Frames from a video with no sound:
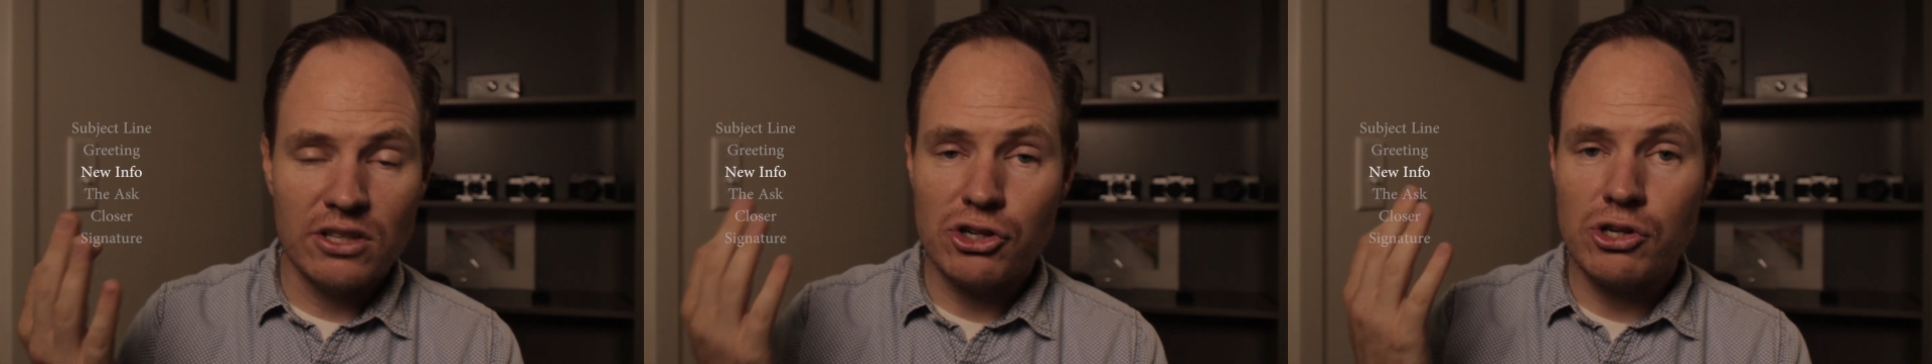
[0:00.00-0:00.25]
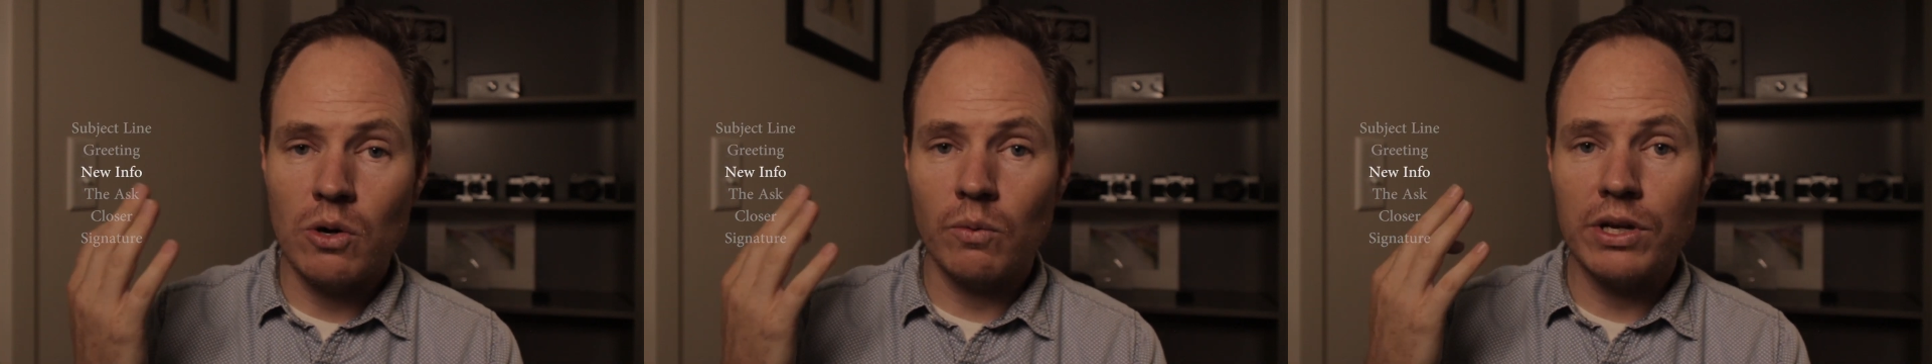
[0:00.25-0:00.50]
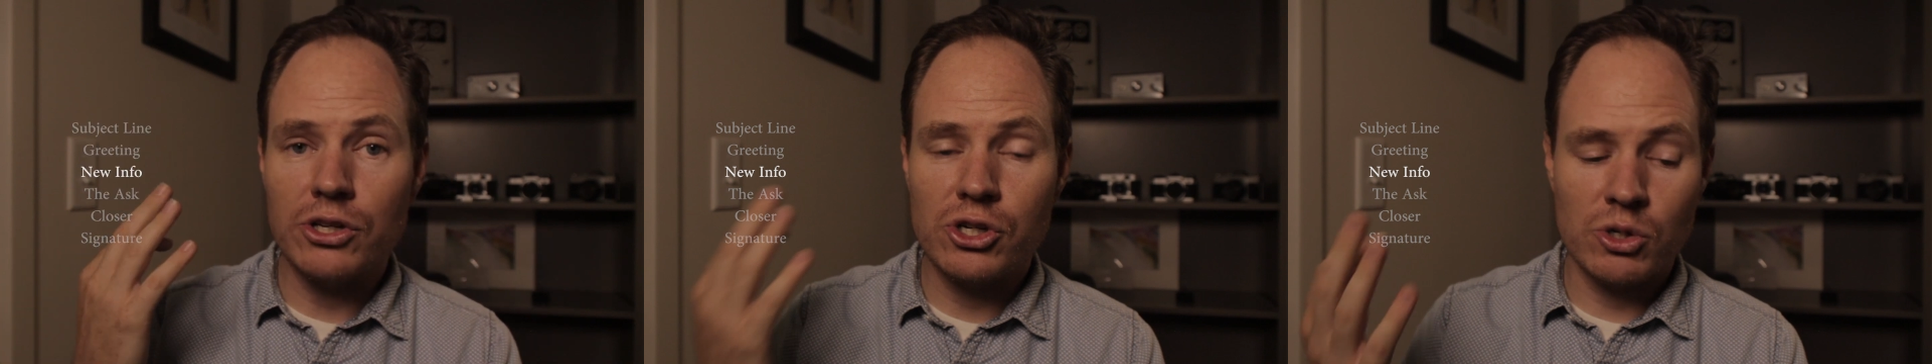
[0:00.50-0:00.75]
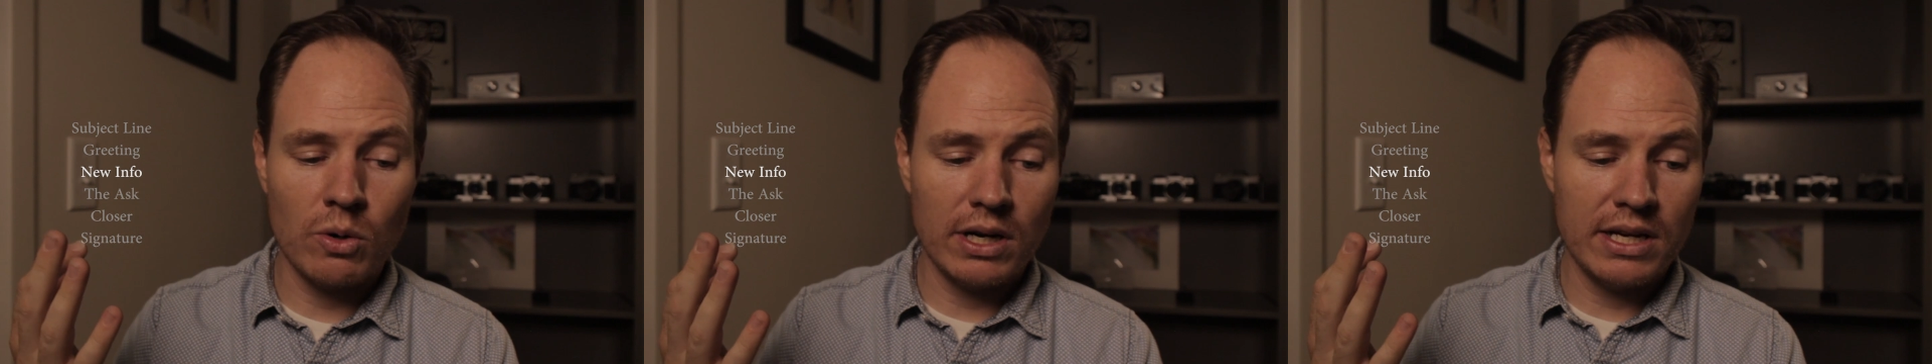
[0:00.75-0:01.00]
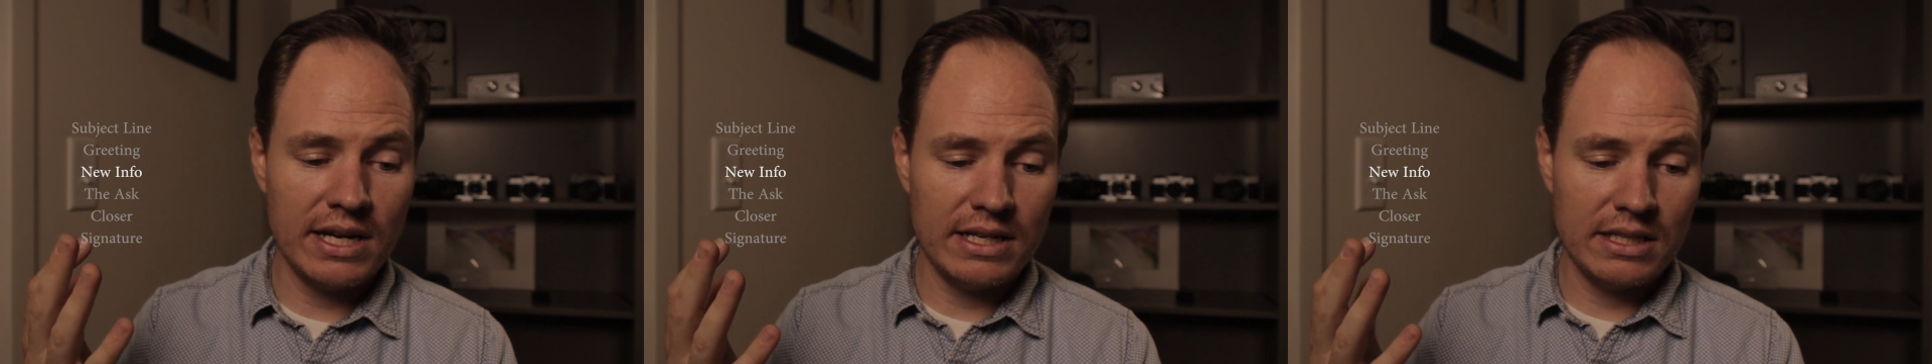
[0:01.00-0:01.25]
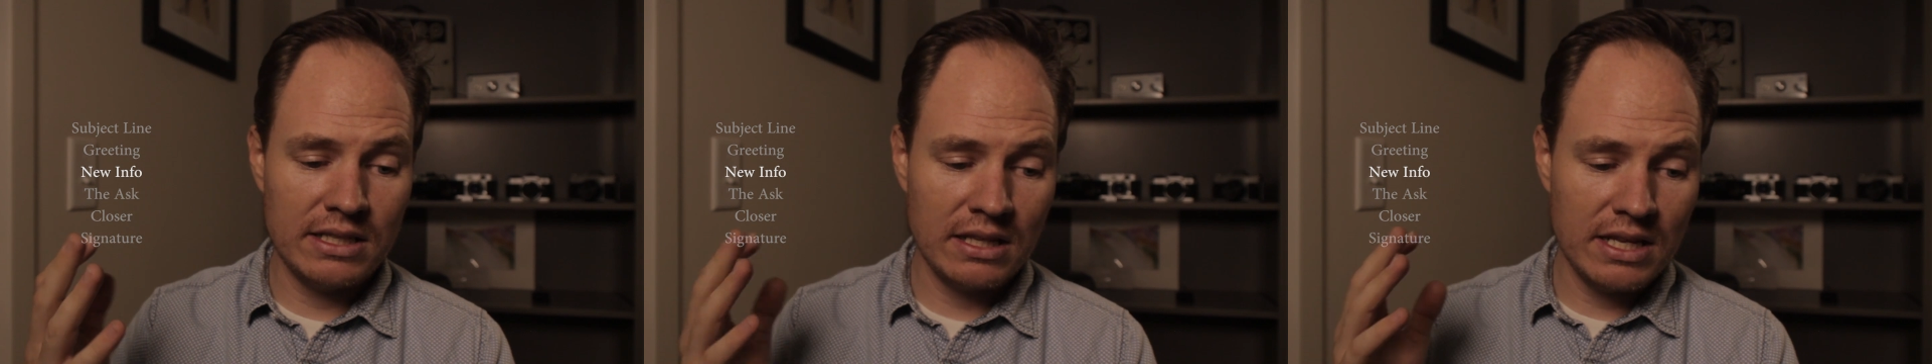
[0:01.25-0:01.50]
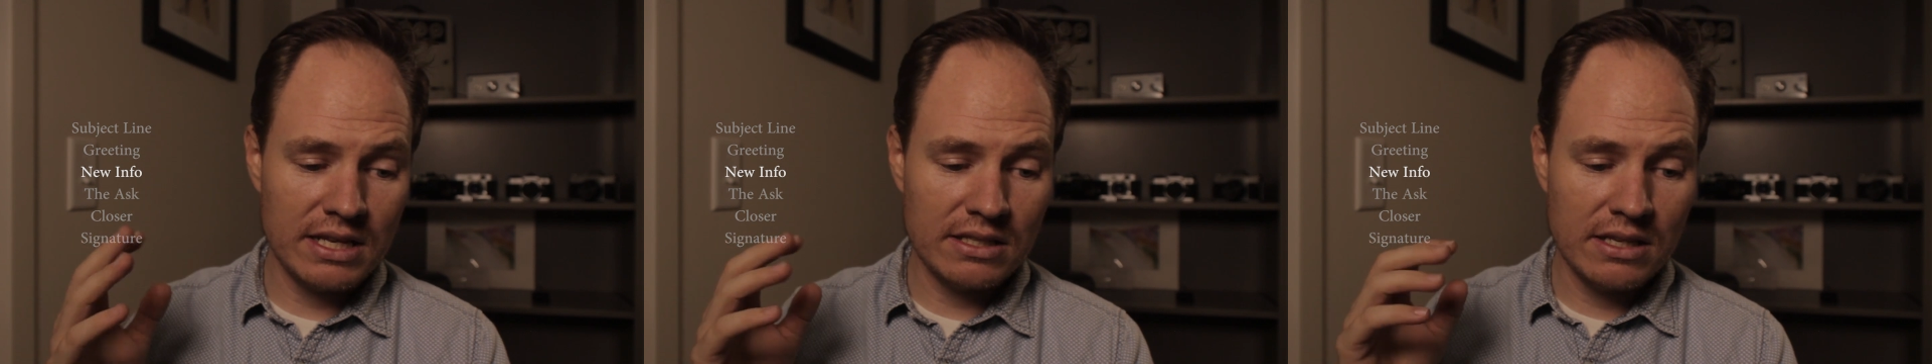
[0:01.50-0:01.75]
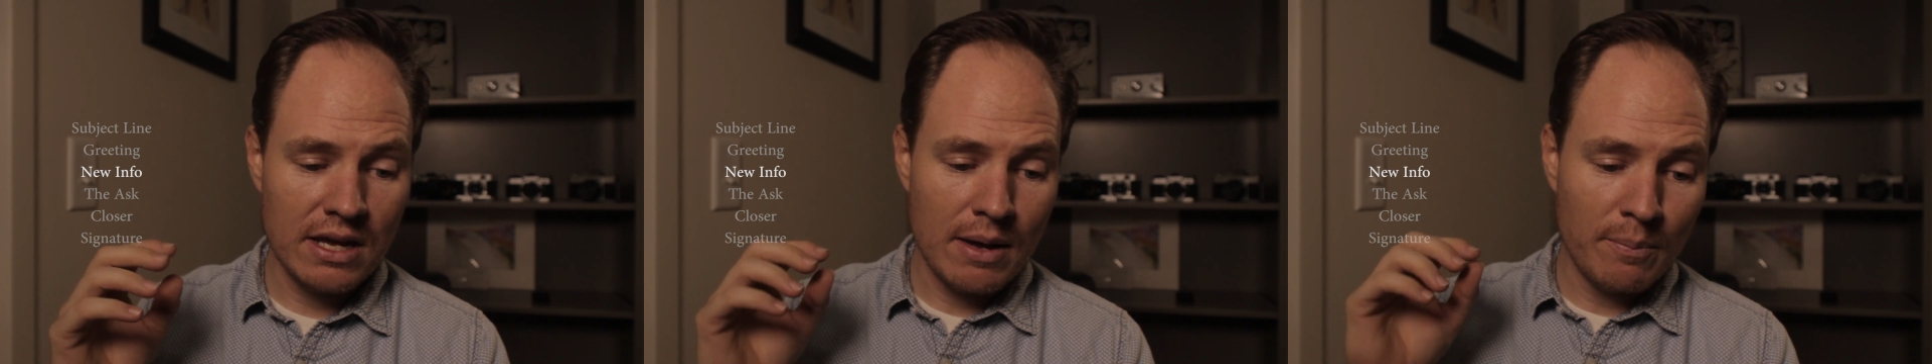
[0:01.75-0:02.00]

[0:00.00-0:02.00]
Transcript: There's no real shortcut to this.